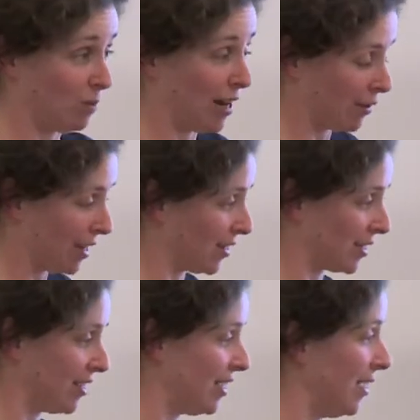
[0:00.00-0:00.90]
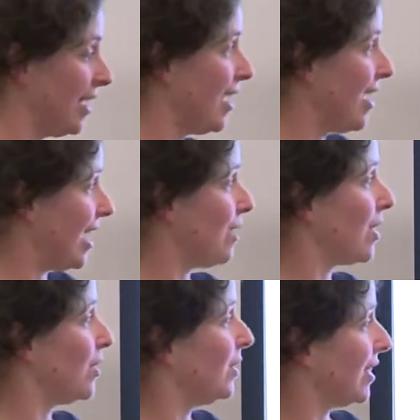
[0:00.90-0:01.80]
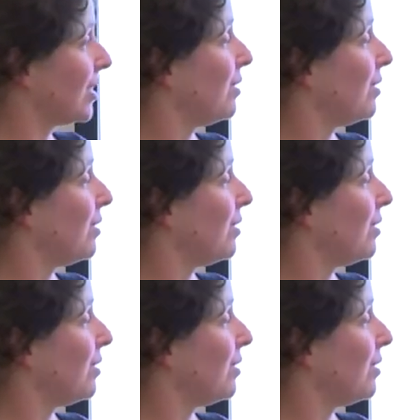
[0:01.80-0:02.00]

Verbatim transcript: by the way, because I think anyone who does